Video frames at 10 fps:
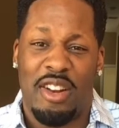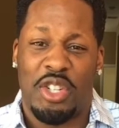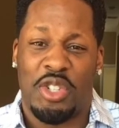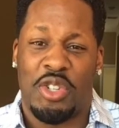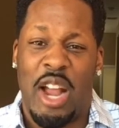or a
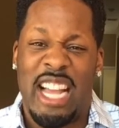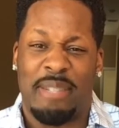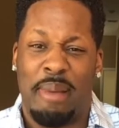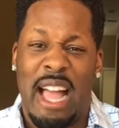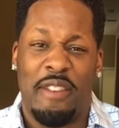trash
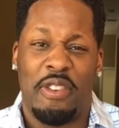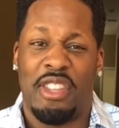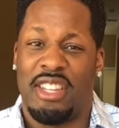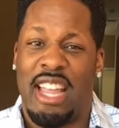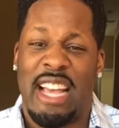bag full of
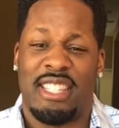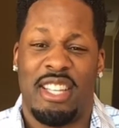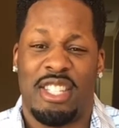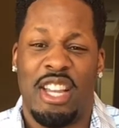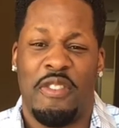the
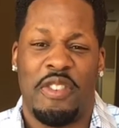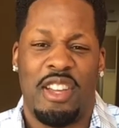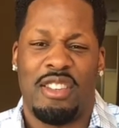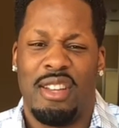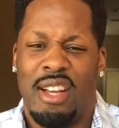nastiest stuff, and
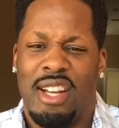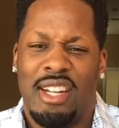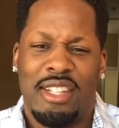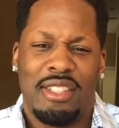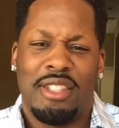
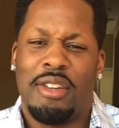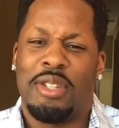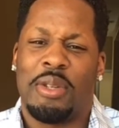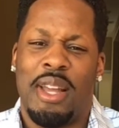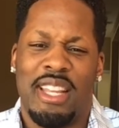they're
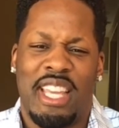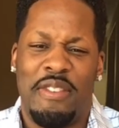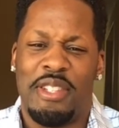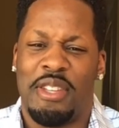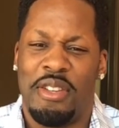just trying to
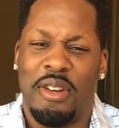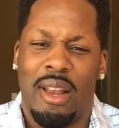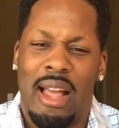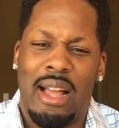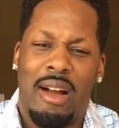give it to you, and you're
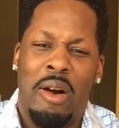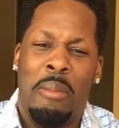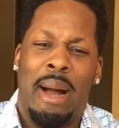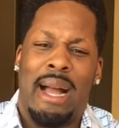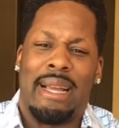like, oh
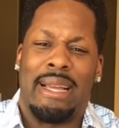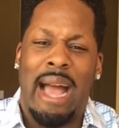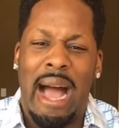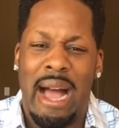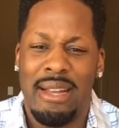my
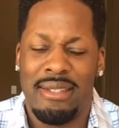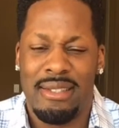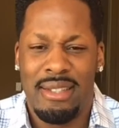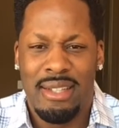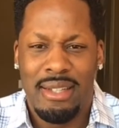gosh,
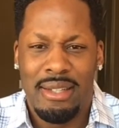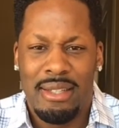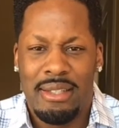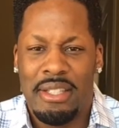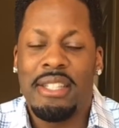
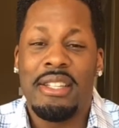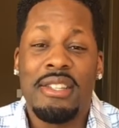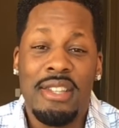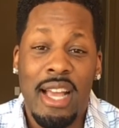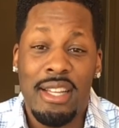get
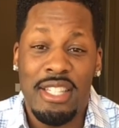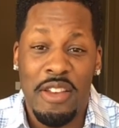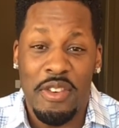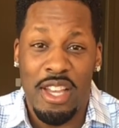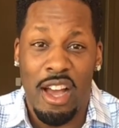this
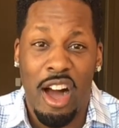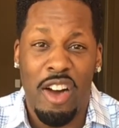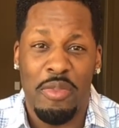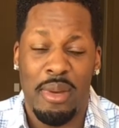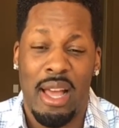negativity
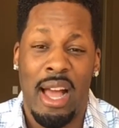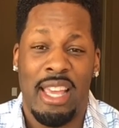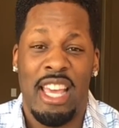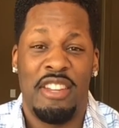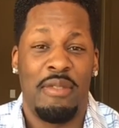off me. I
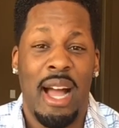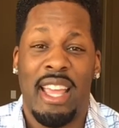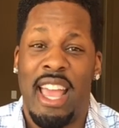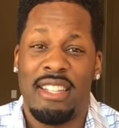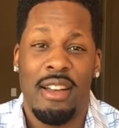
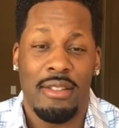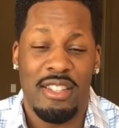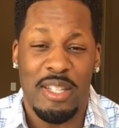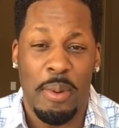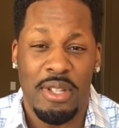can't talk to
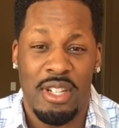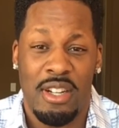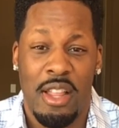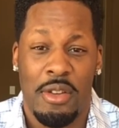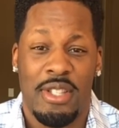this person
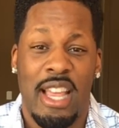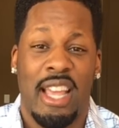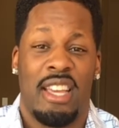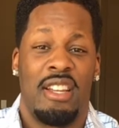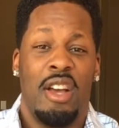another
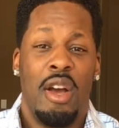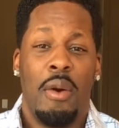second.